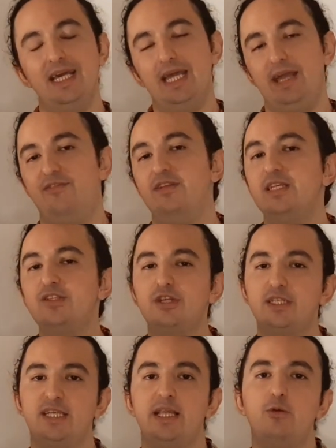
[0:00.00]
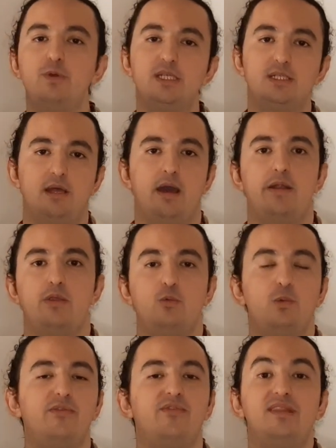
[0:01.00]
If in this Trecena we started
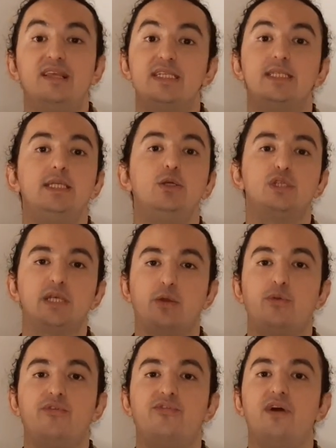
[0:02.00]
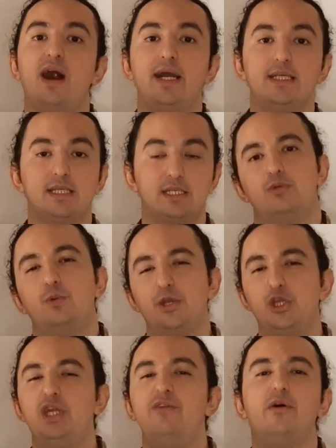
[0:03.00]
with these new sacrifices to
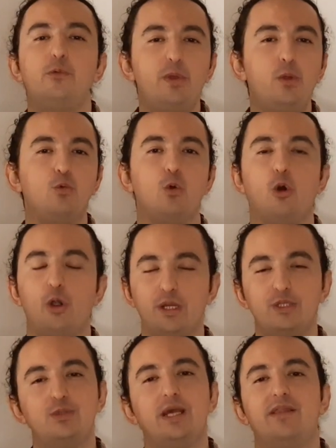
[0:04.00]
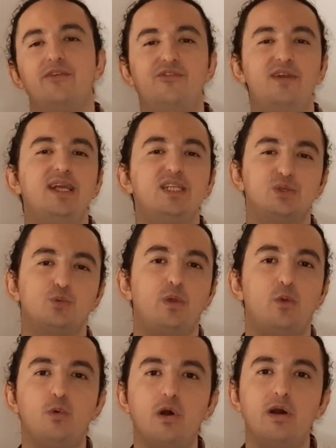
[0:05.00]
achieve a reward, to get the things we
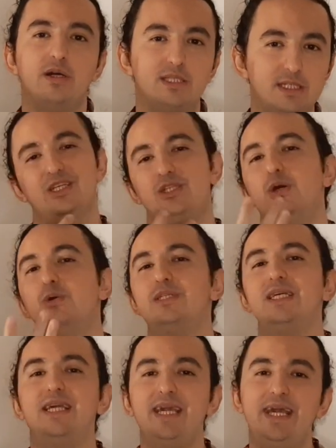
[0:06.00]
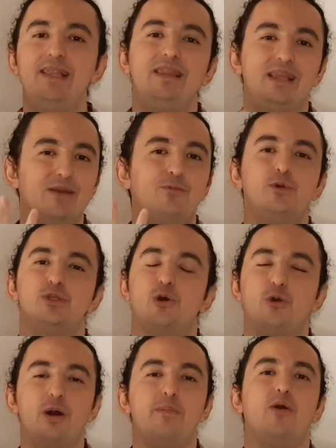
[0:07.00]
want. So Tz'ikin will
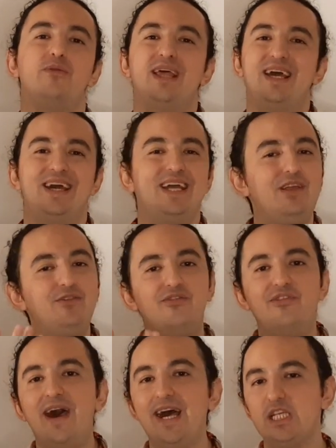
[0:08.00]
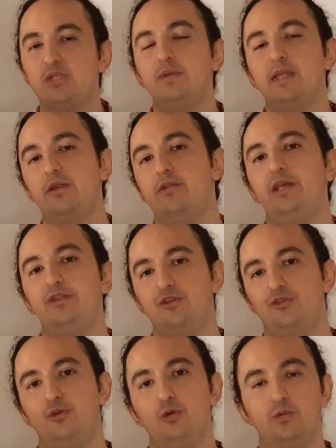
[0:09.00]
talk about the investment that you need to
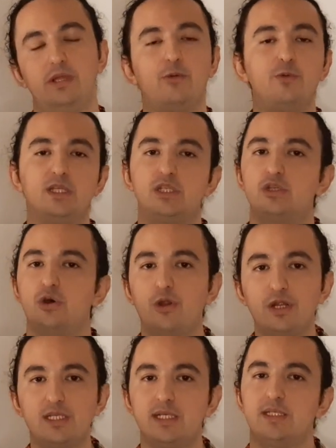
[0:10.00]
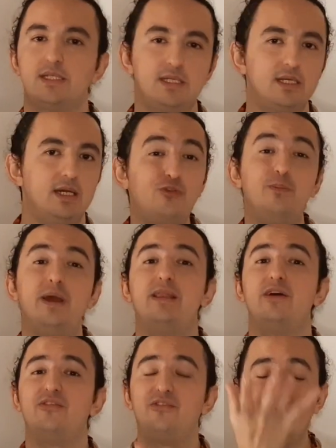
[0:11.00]
do, the resources to make
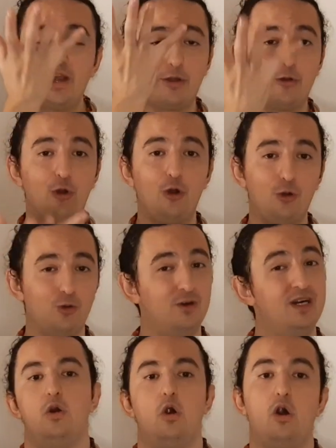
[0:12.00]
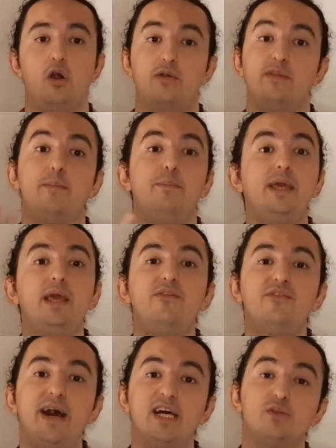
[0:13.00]
the fire grow, or the big
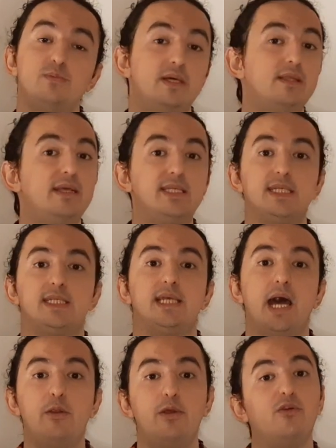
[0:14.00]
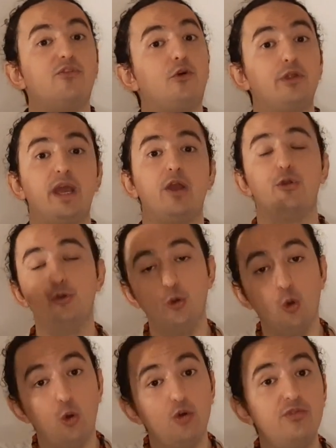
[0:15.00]
investment necessary for the
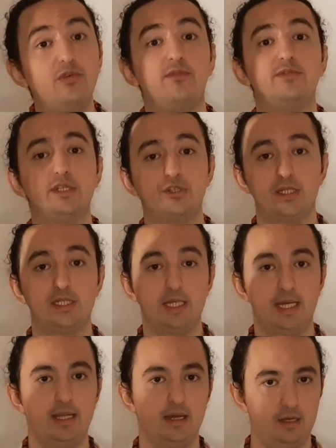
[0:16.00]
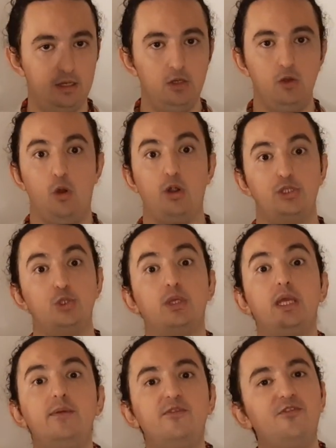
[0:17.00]
growth of the Trecena, or to
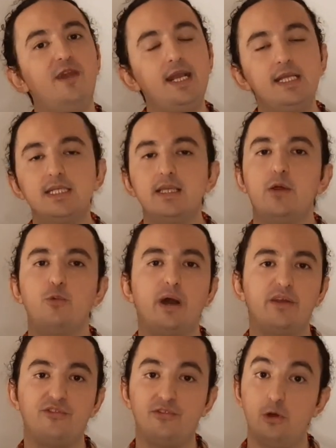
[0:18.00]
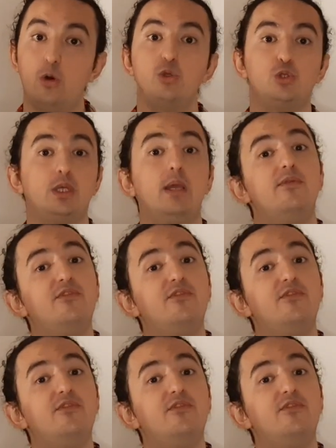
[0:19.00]
keep things in the right flow, to keep